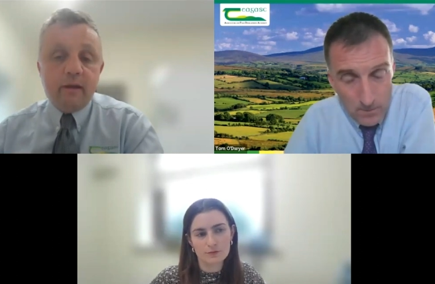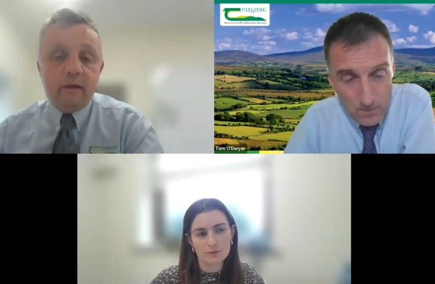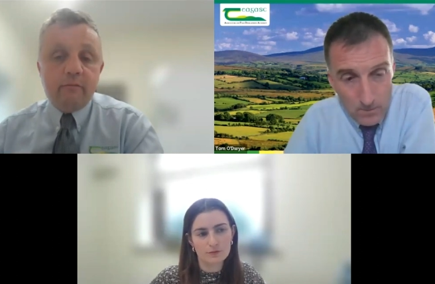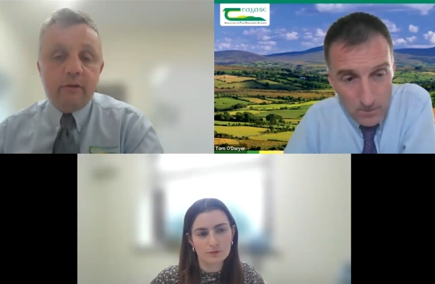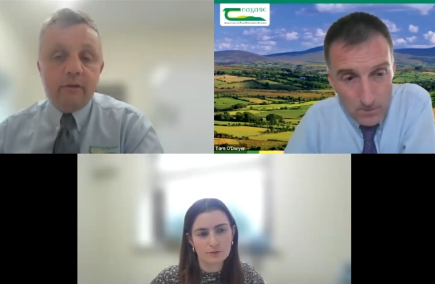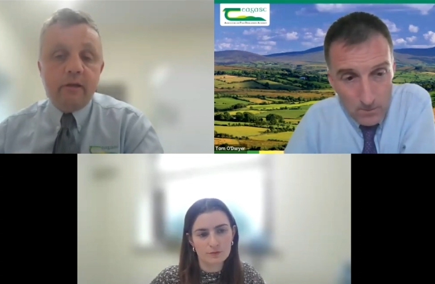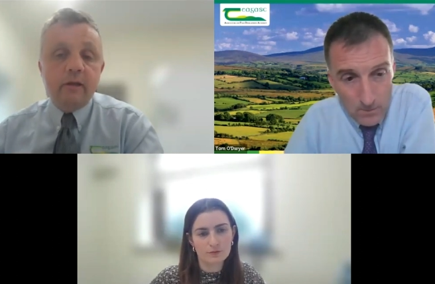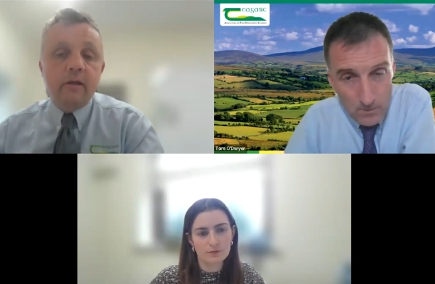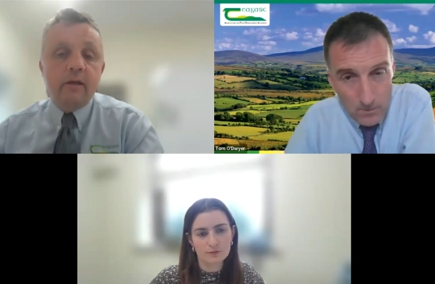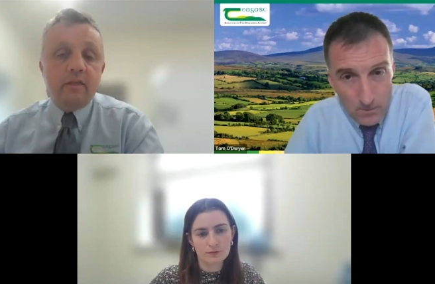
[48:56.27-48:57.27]
Speaker 1: we have with
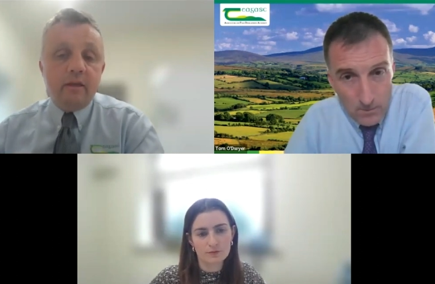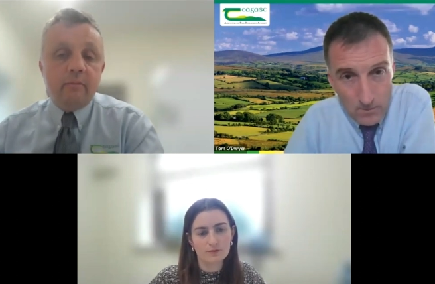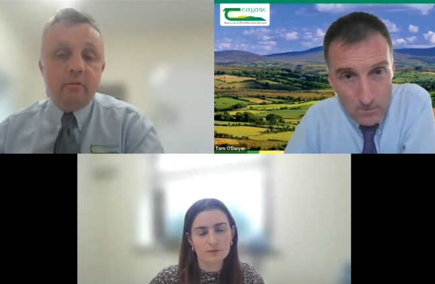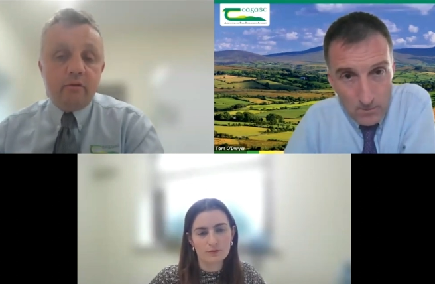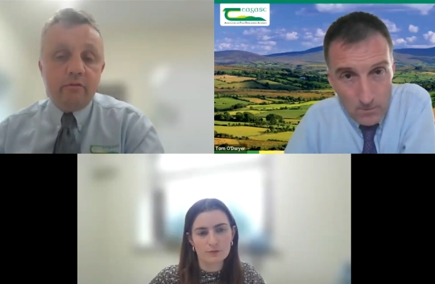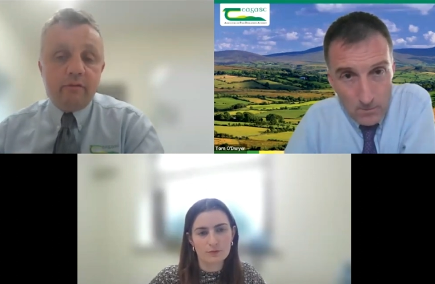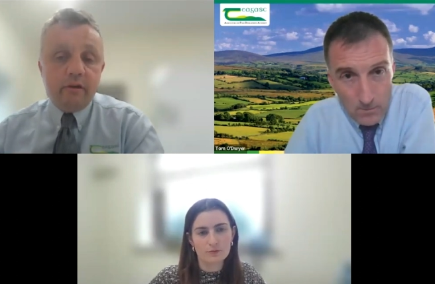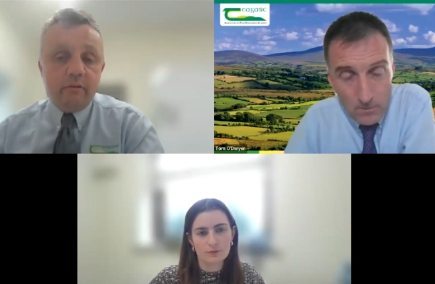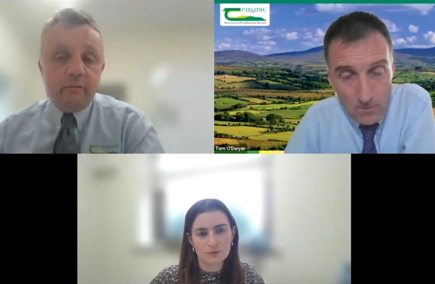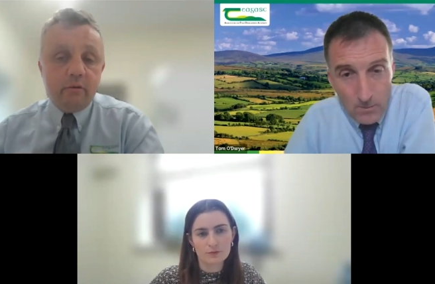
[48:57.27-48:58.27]
the signpost
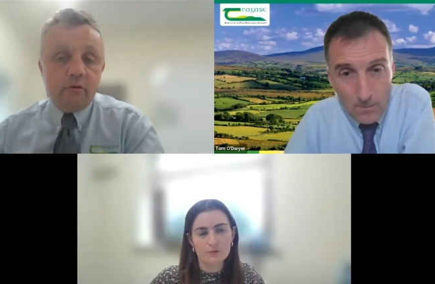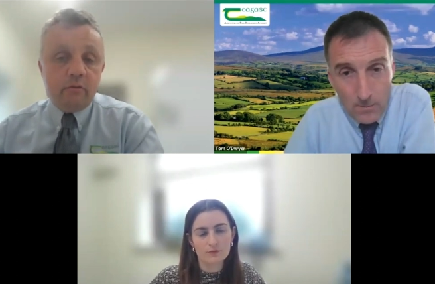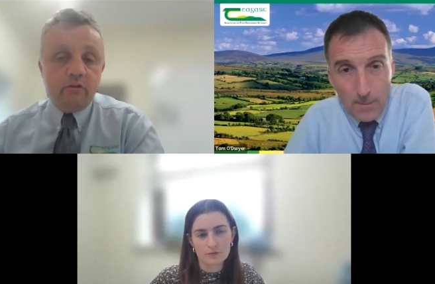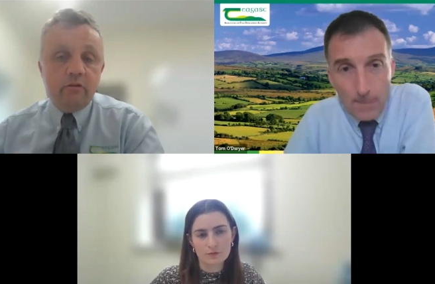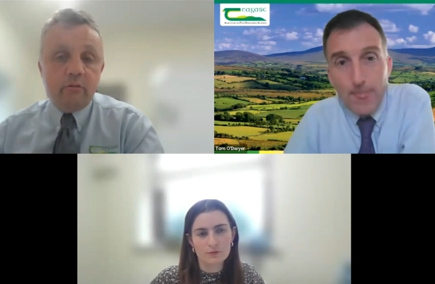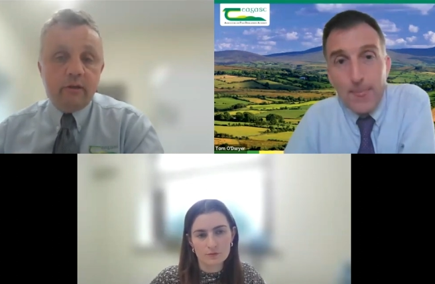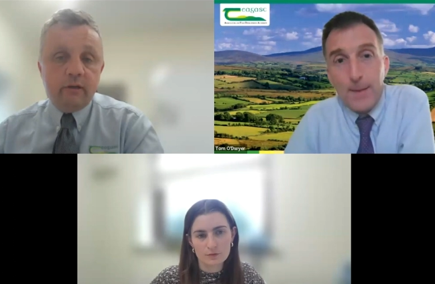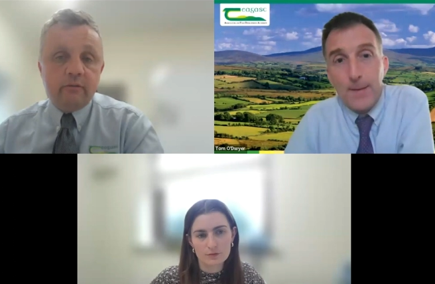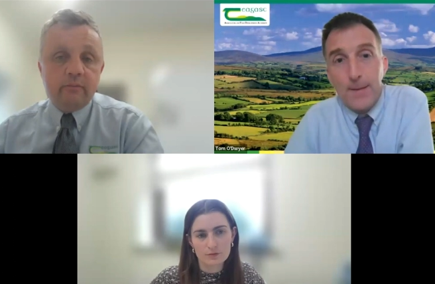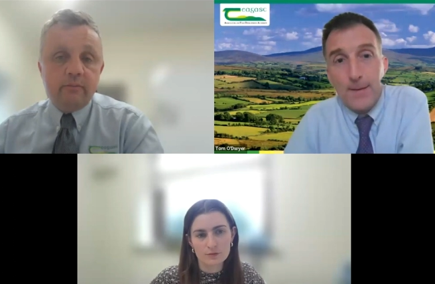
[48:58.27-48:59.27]
advisory program to do
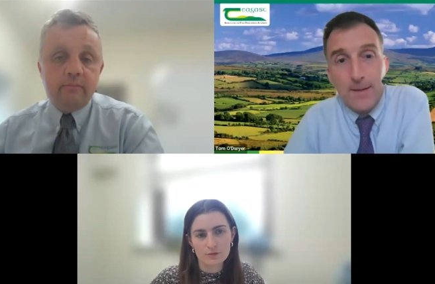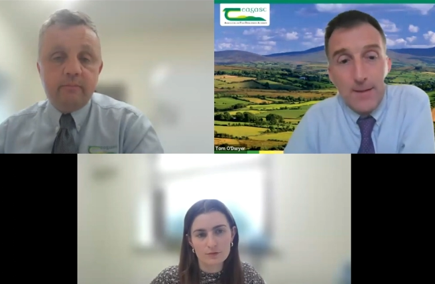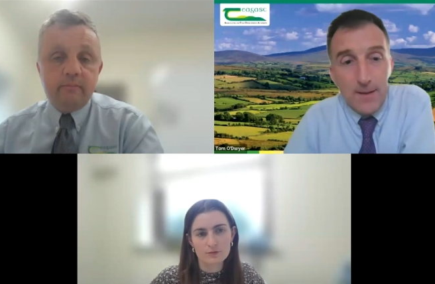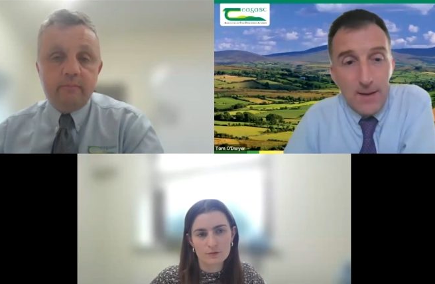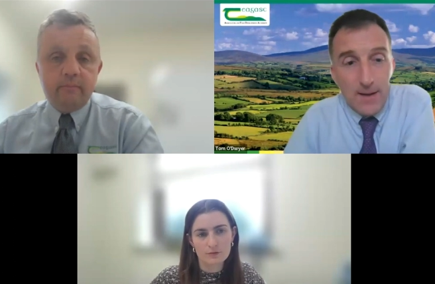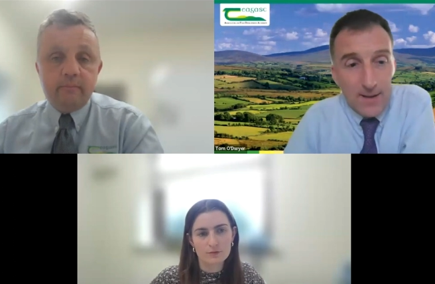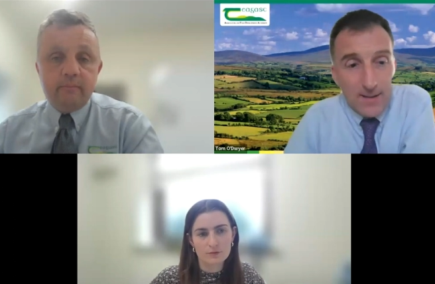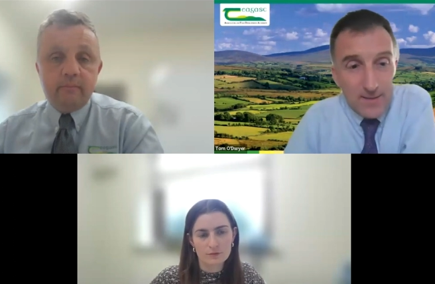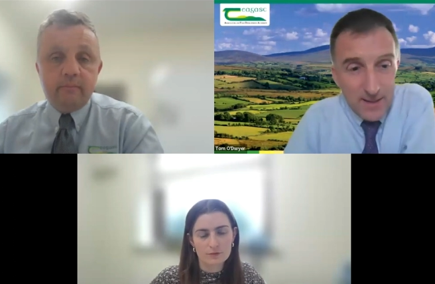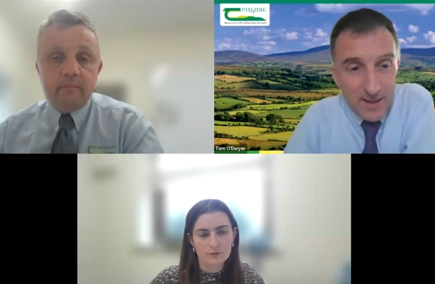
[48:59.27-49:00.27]
that.
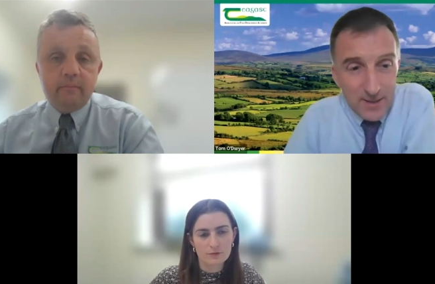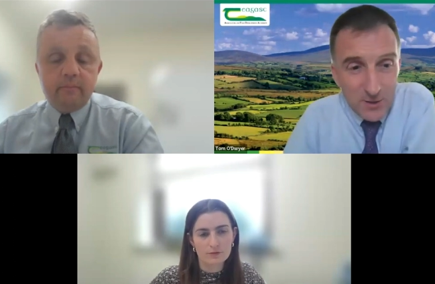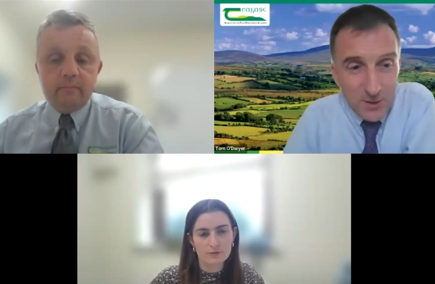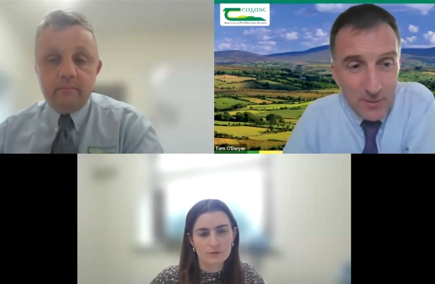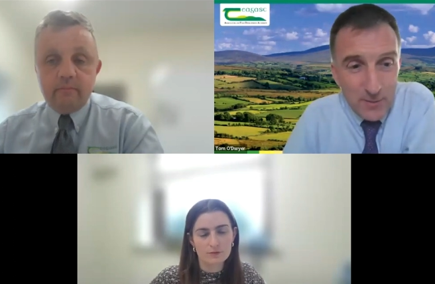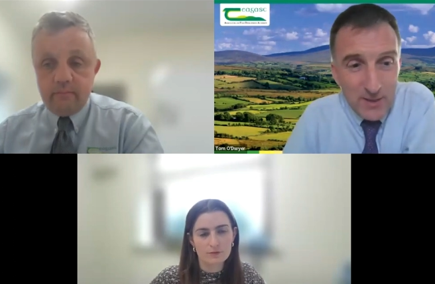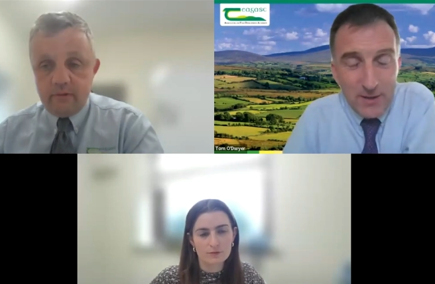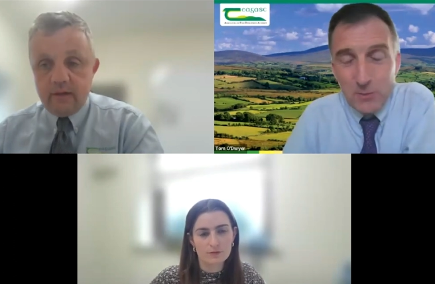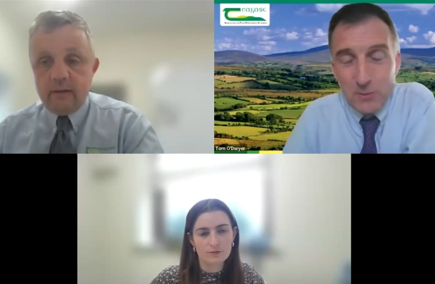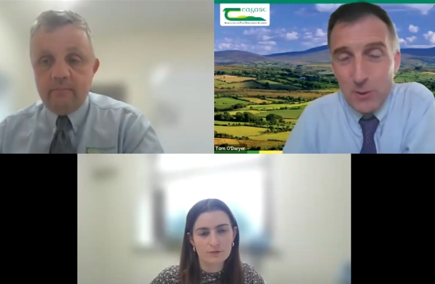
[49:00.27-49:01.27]
Speaker 2: And uh, can I just come in there
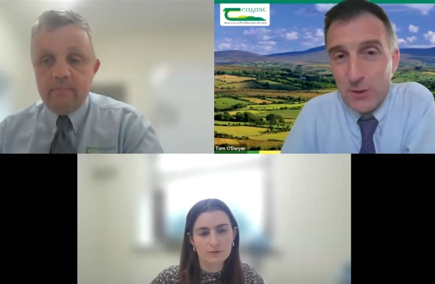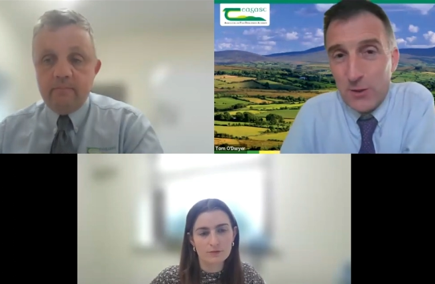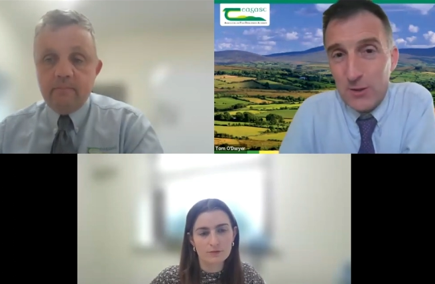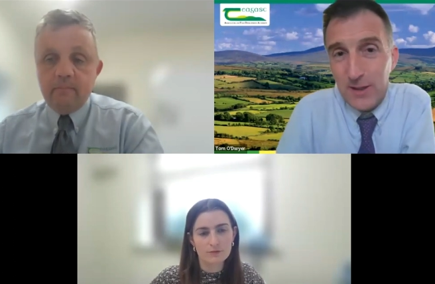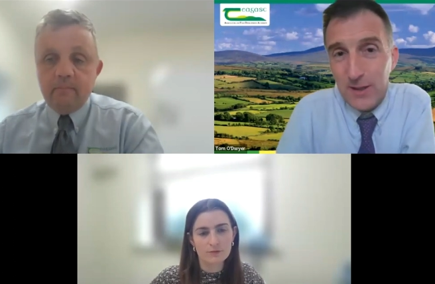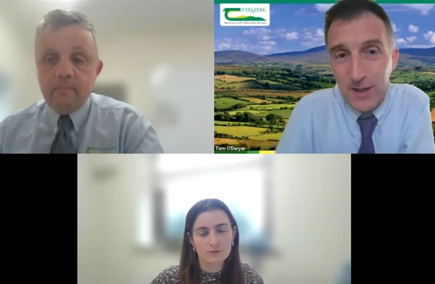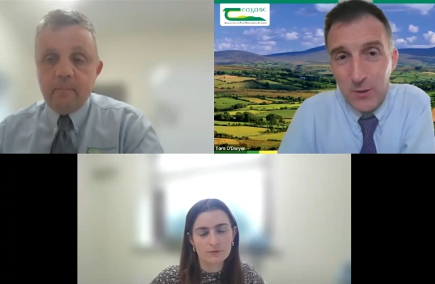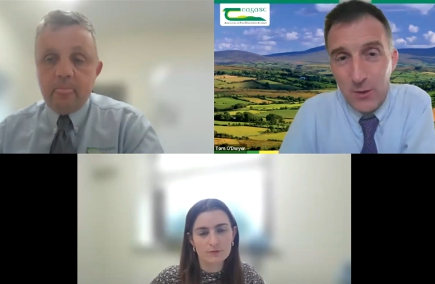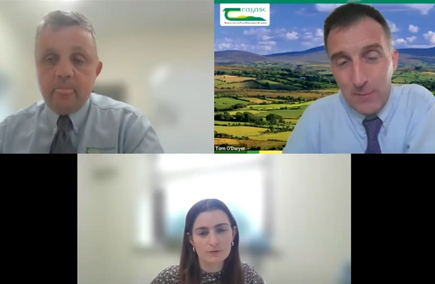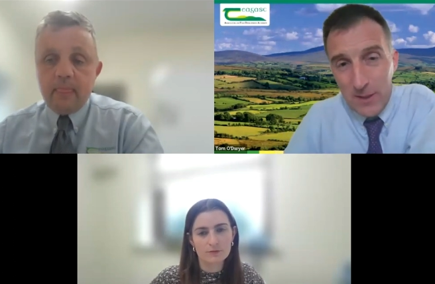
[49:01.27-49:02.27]
as well, George? I, I
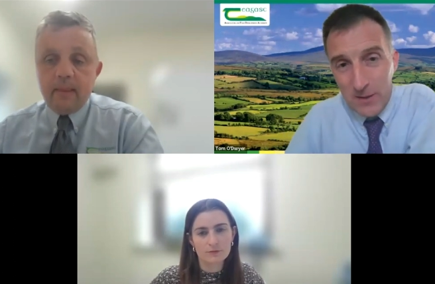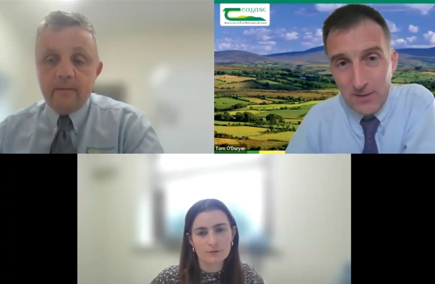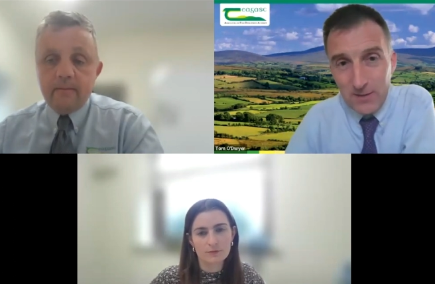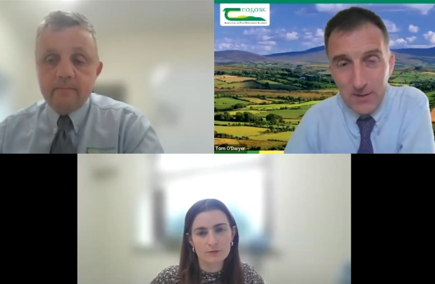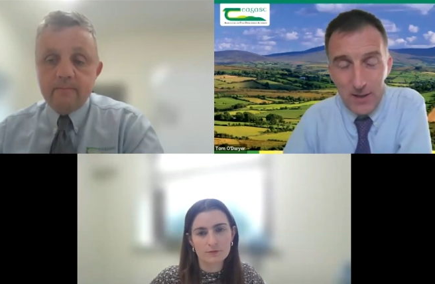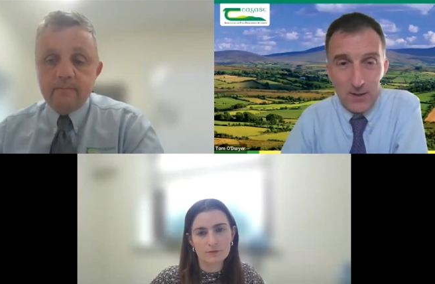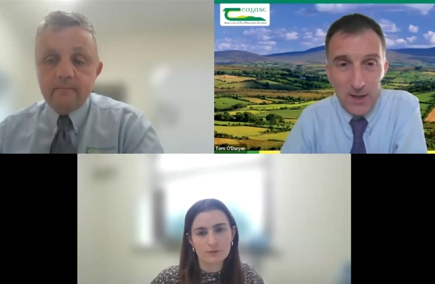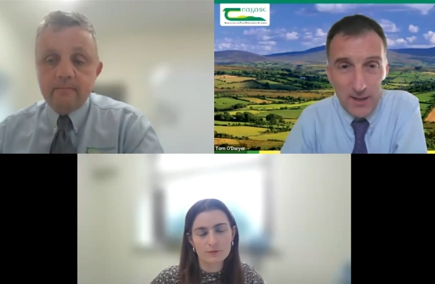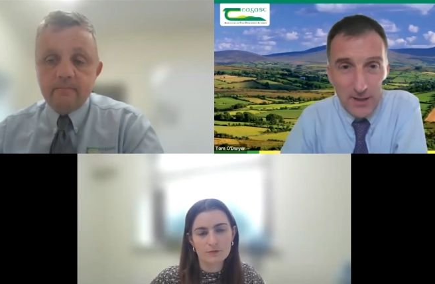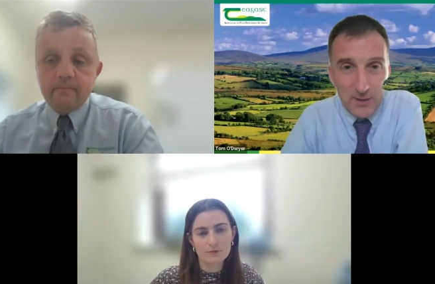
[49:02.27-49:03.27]
know I mentioned our
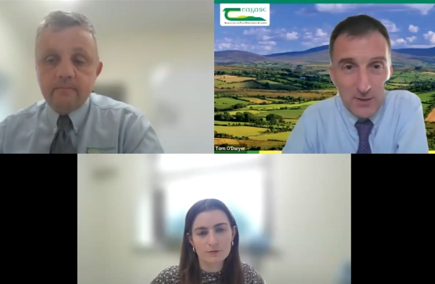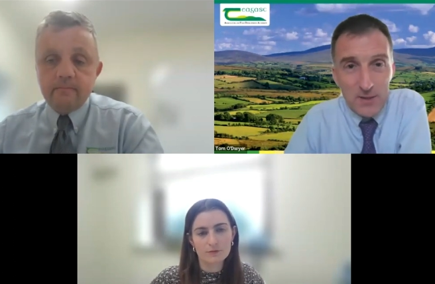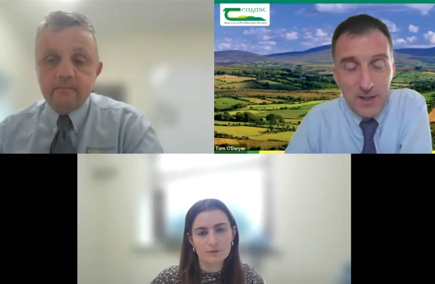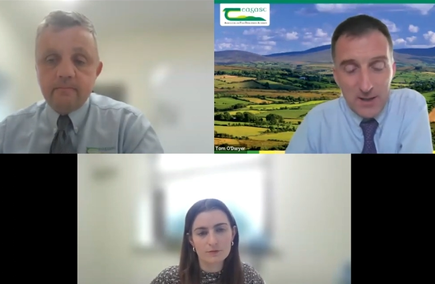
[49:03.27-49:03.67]
colleague Seamus